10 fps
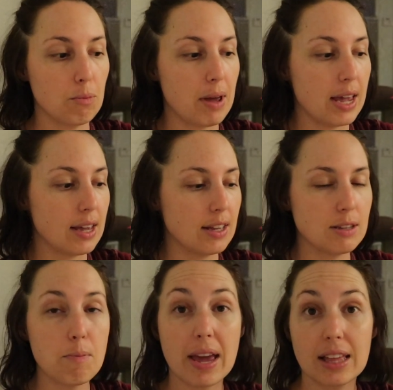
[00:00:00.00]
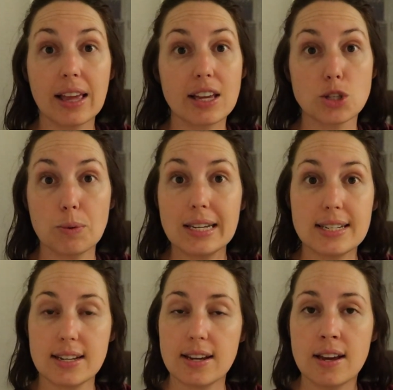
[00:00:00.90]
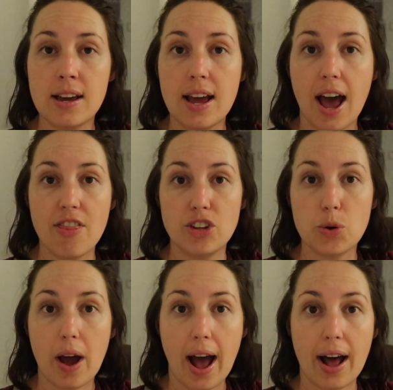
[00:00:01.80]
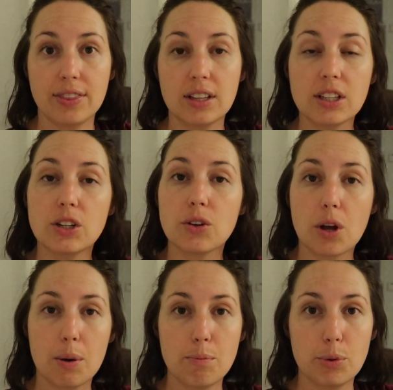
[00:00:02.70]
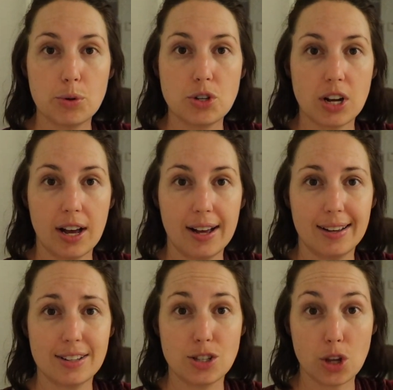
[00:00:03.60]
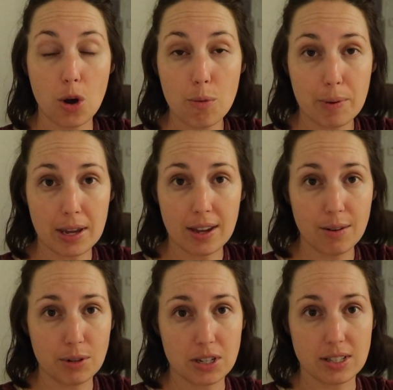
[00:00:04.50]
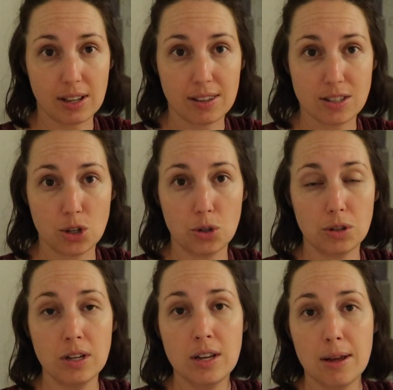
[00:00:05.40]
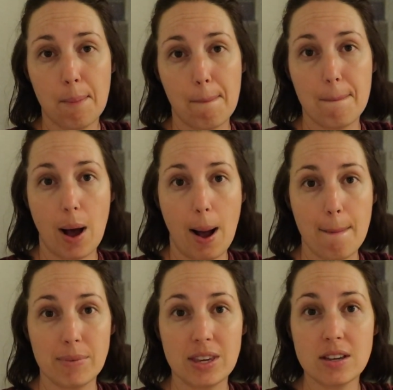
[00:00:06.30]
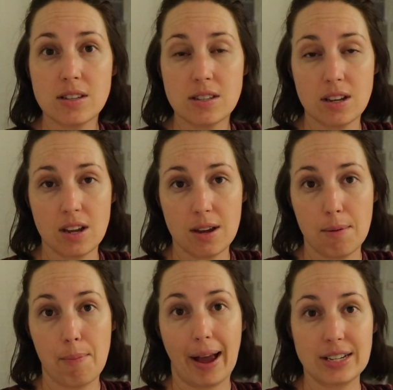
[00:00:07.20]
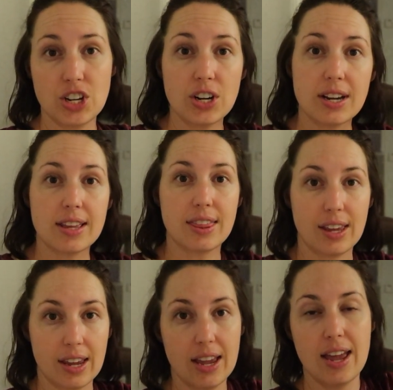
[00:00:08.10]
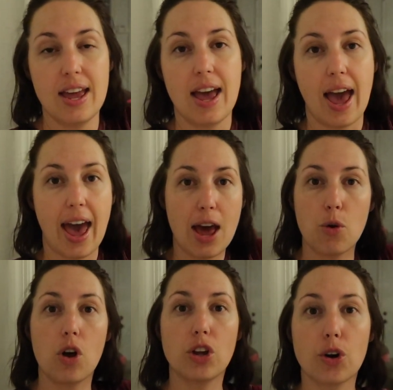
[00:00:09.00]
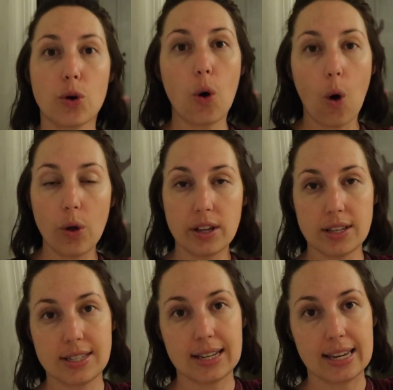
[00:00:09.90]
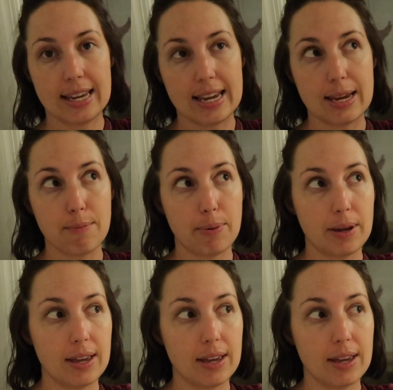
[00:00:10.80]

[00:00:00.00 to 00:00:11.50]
you'll make, you make it like a sweet tea. And then you add the little kombucha SCOBY, which is like this little um, yeasty bacteria thing. And your goal is to keep